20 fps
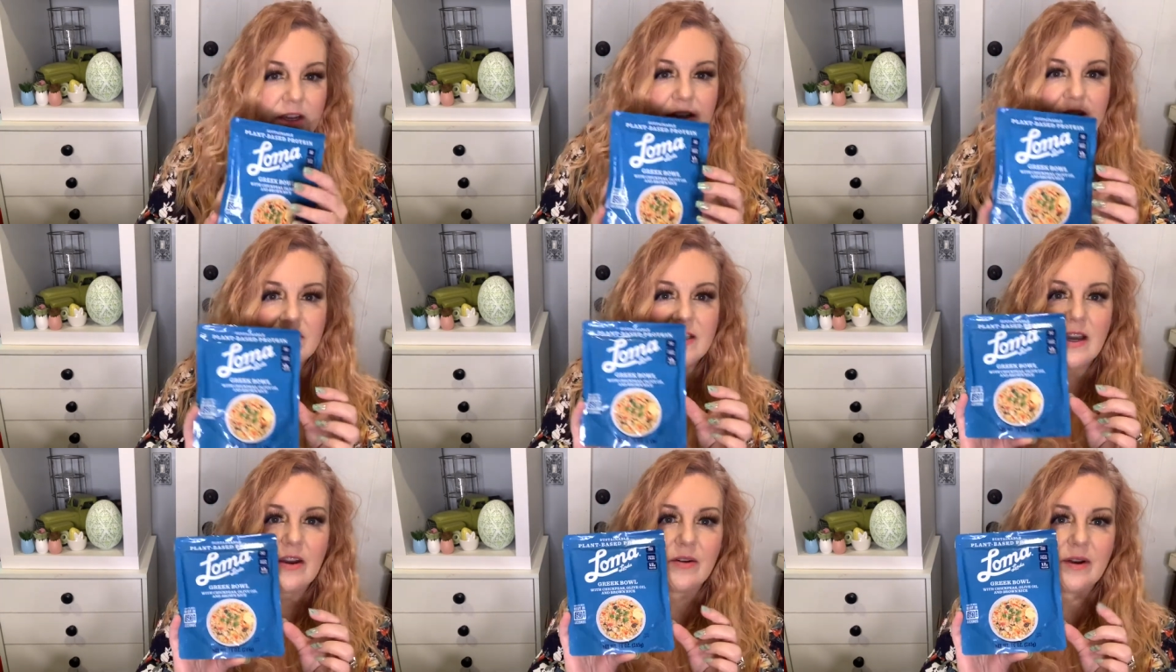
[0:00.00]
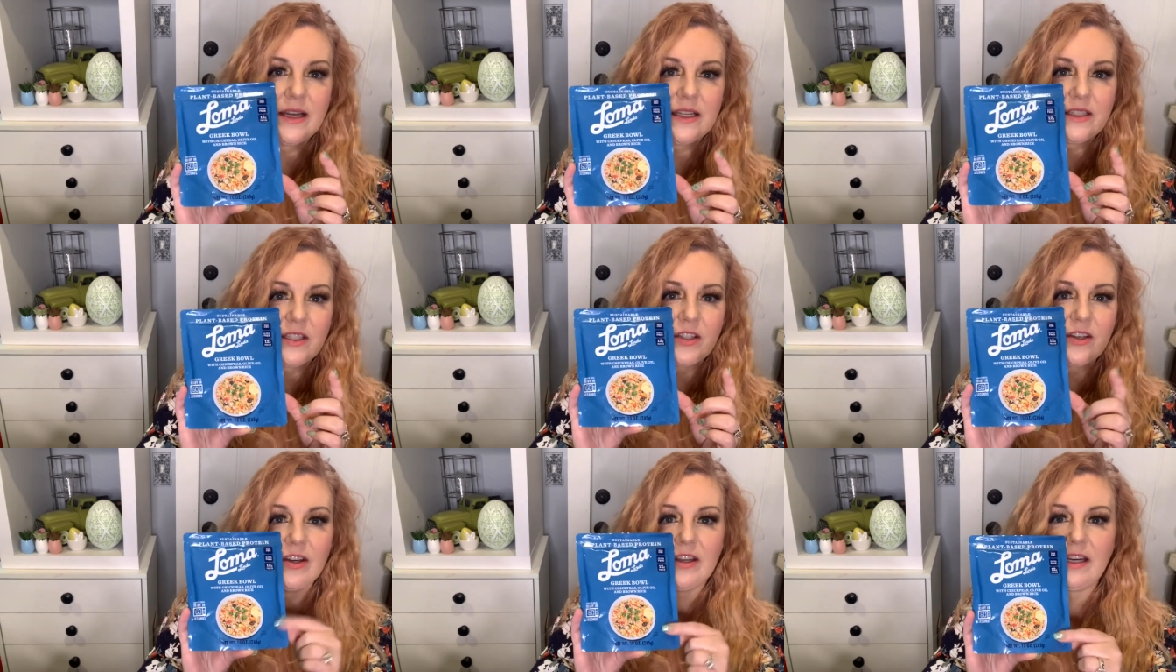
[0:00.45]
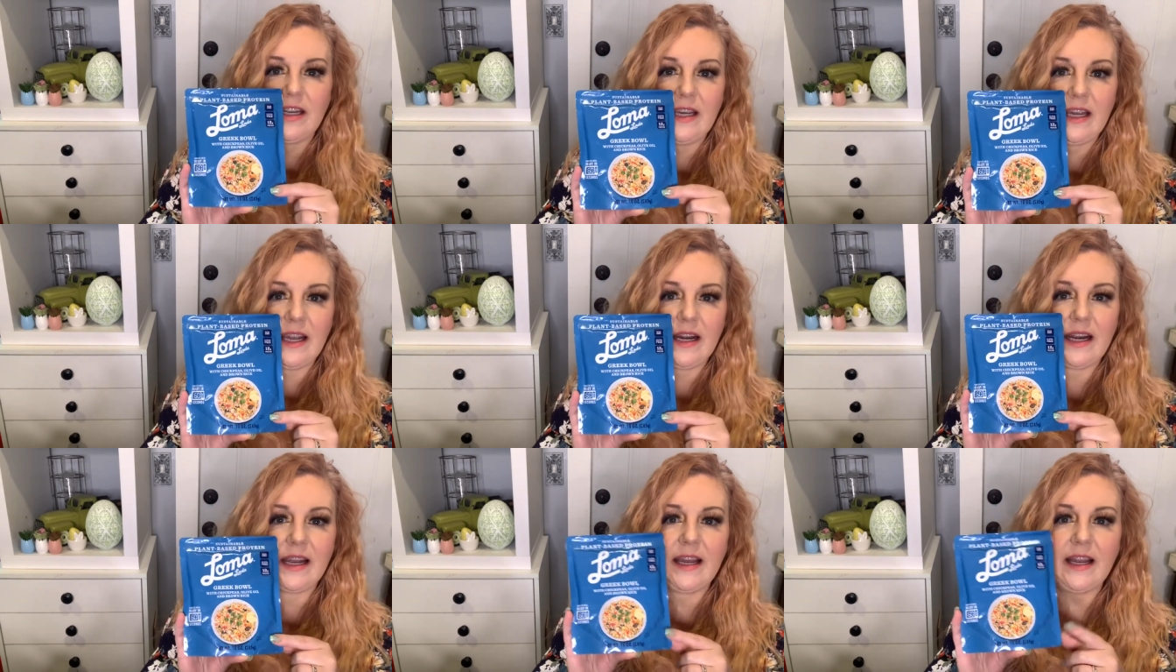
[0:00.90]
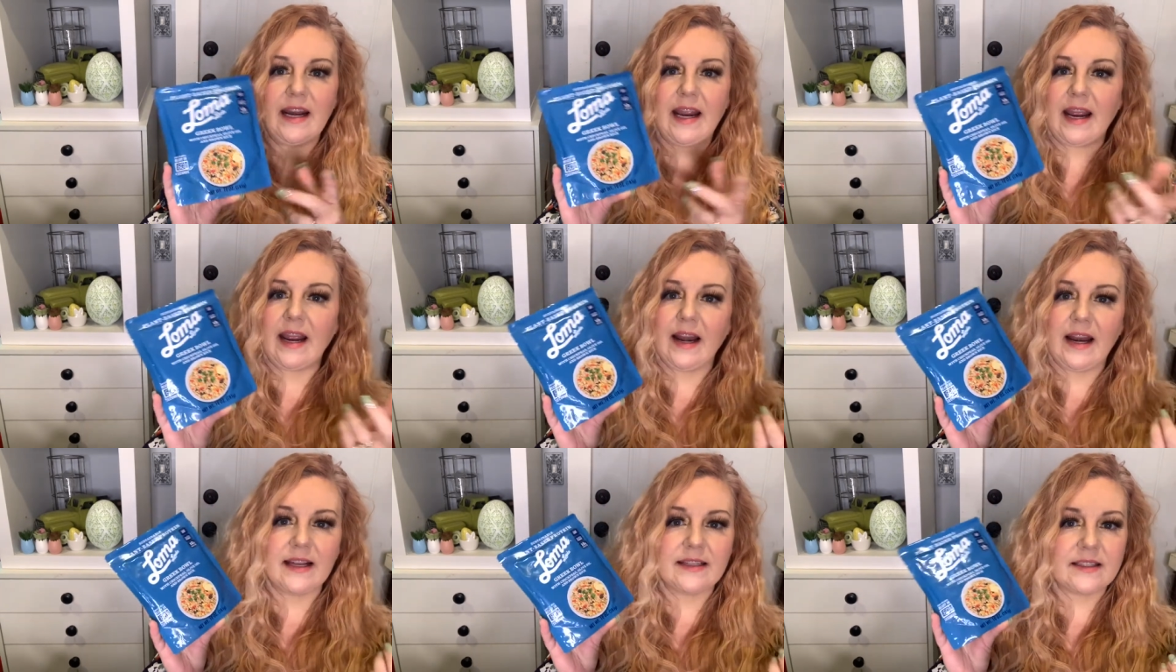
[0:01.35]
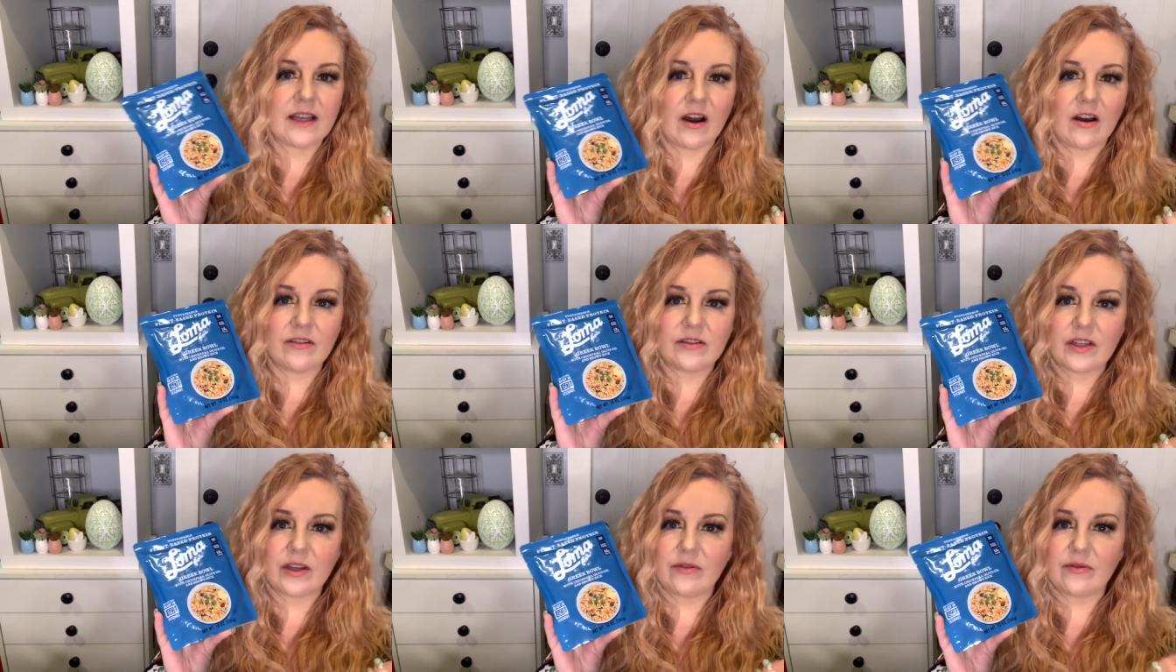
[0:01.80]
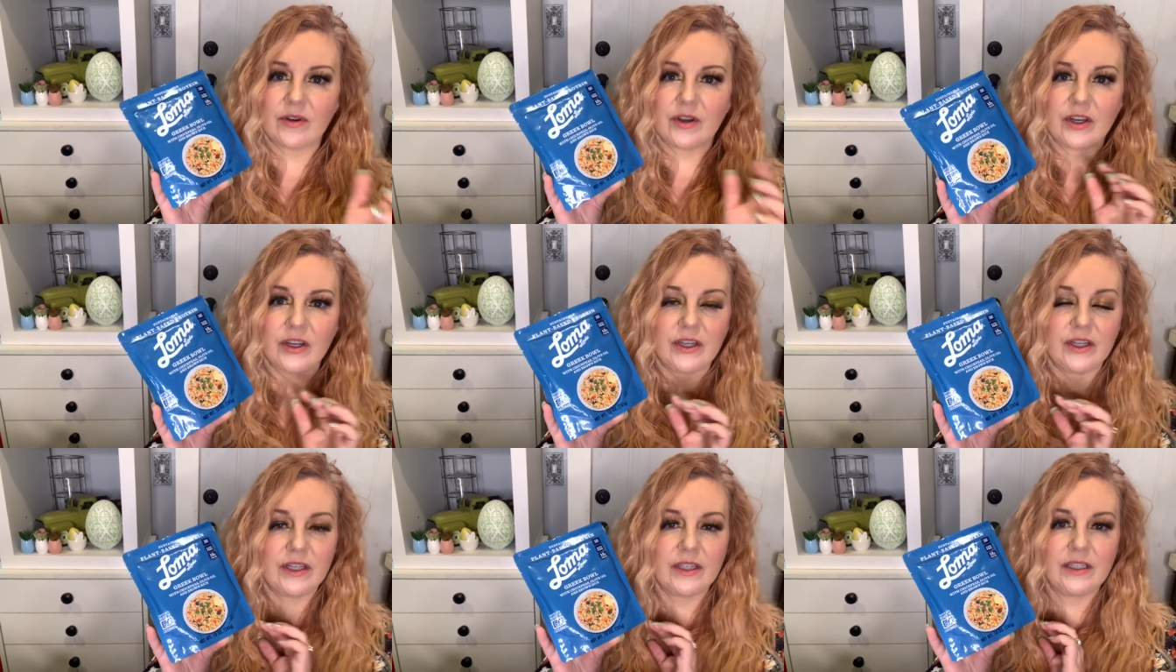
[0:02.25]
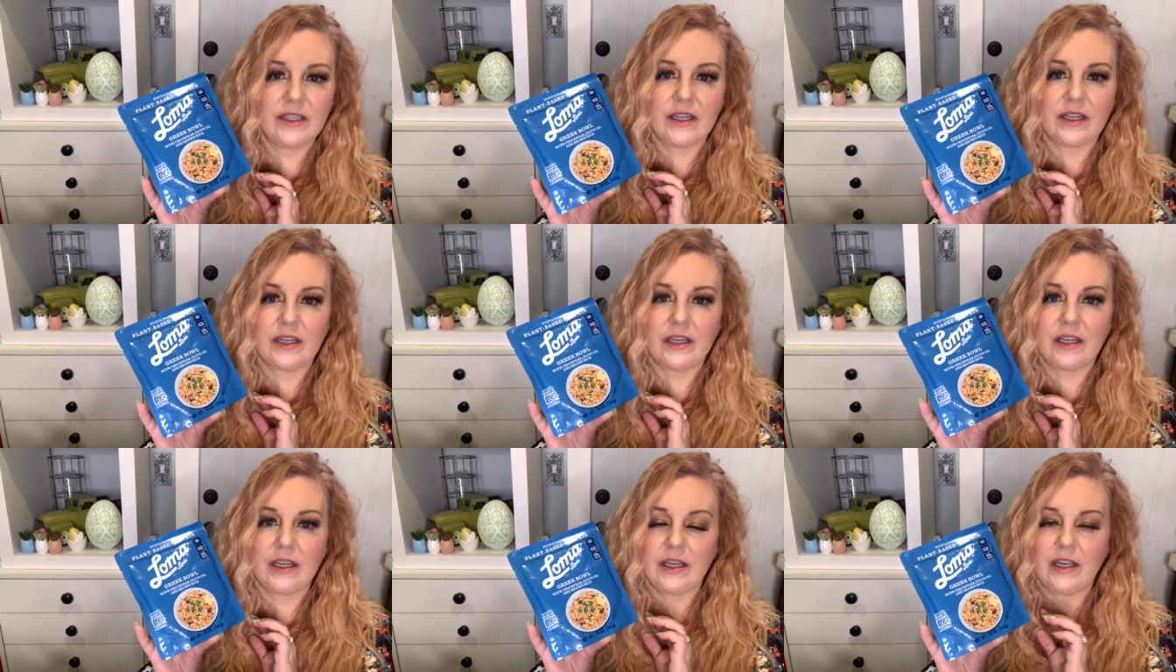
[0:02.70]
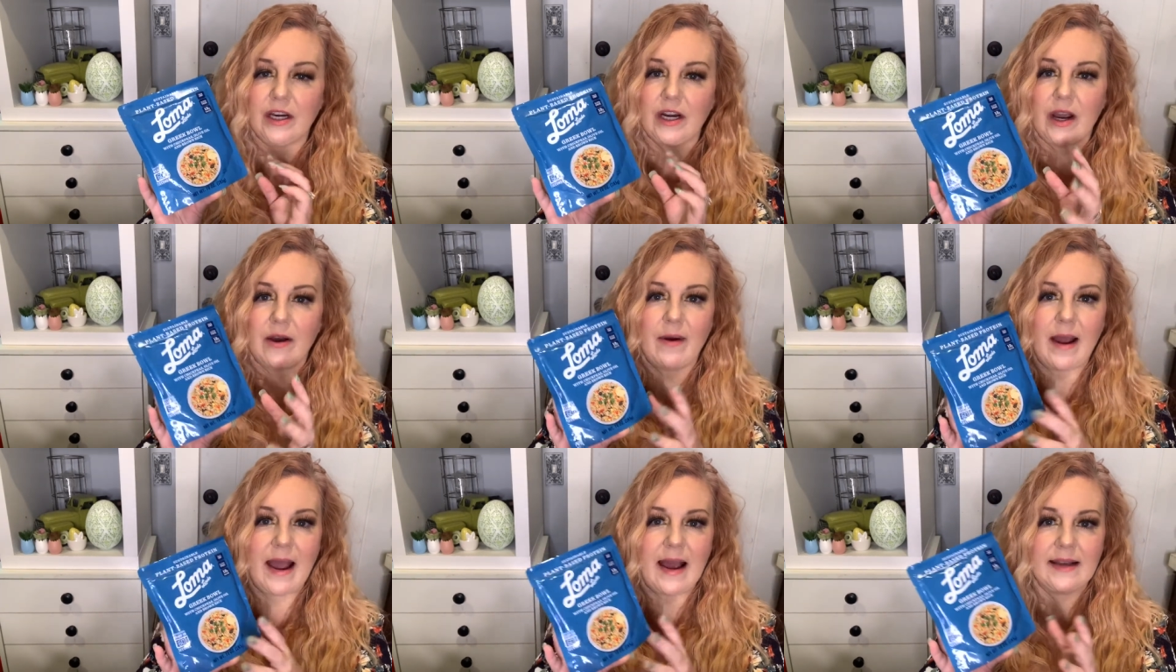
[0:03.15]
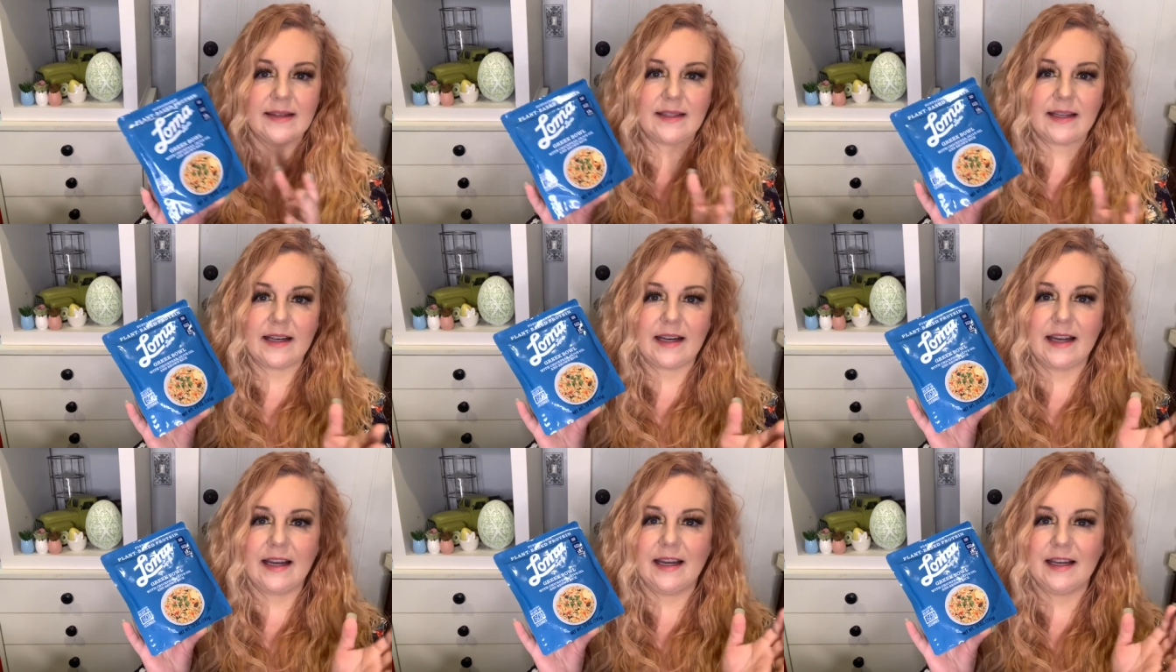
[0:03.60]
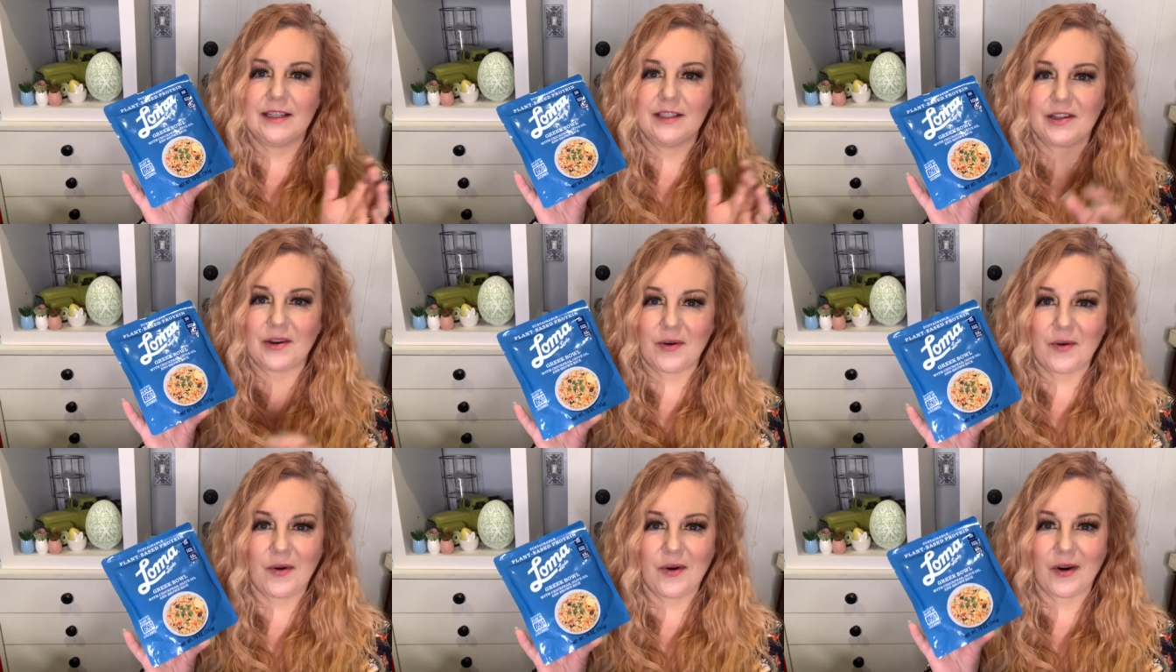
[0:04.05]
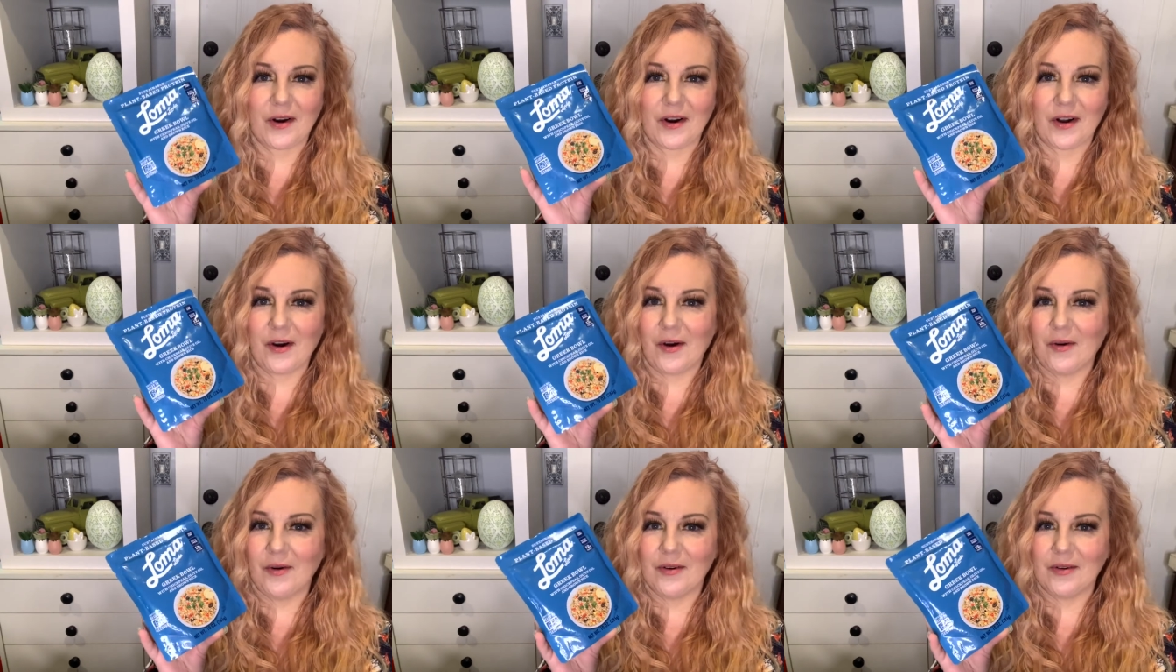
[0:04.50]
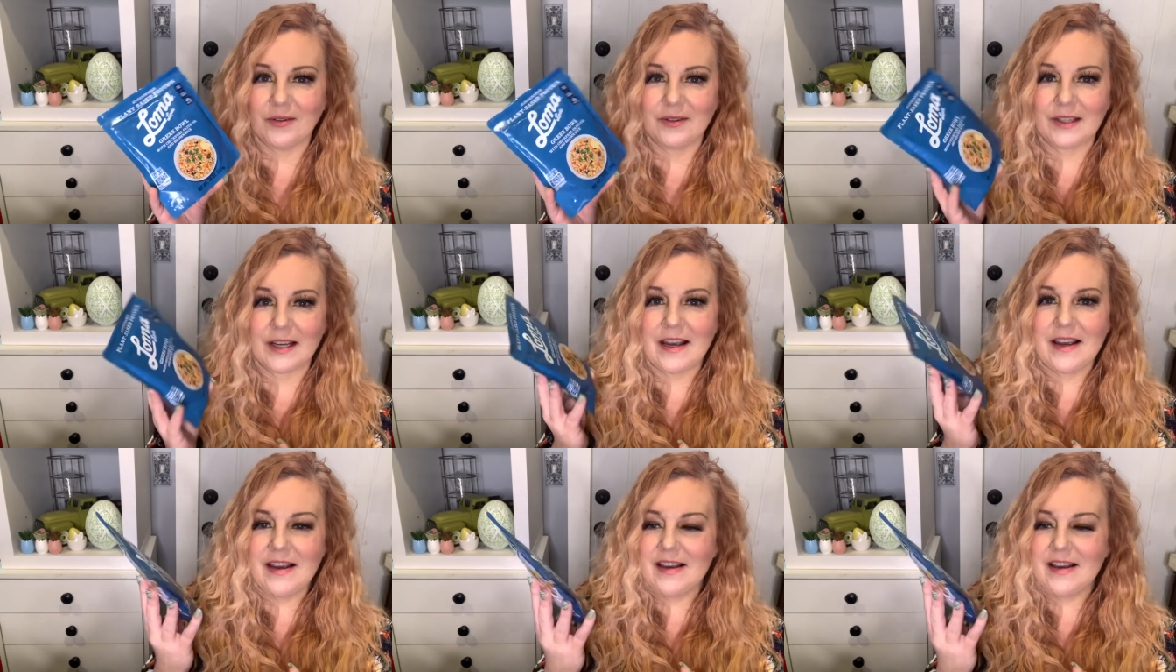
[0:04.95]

So it's good heated, and it's also good, you know, as it is or cold.